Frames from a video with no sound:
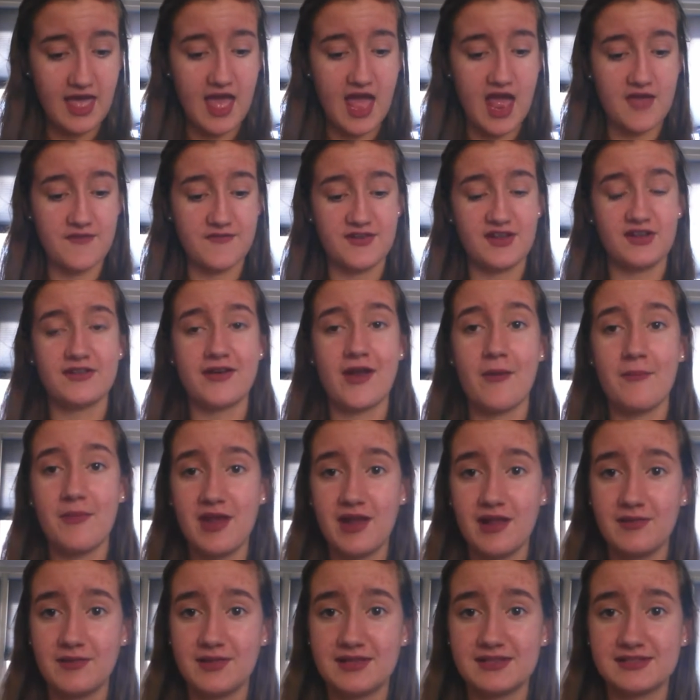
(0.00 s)
And if you don't know, a
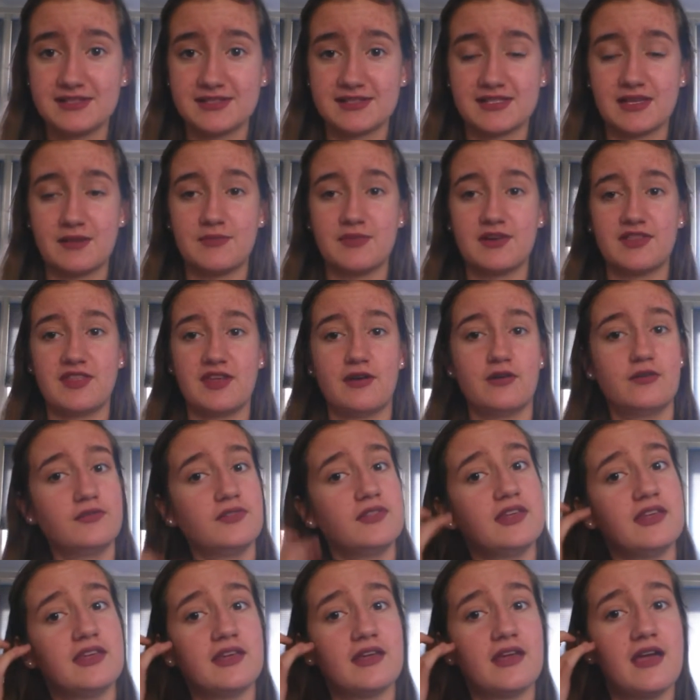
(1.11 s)
minimalist is someone that
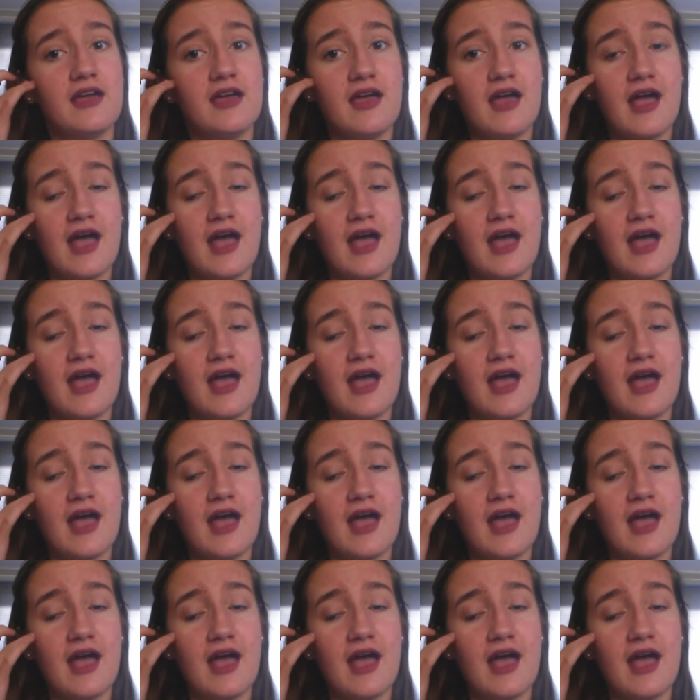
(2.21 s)
only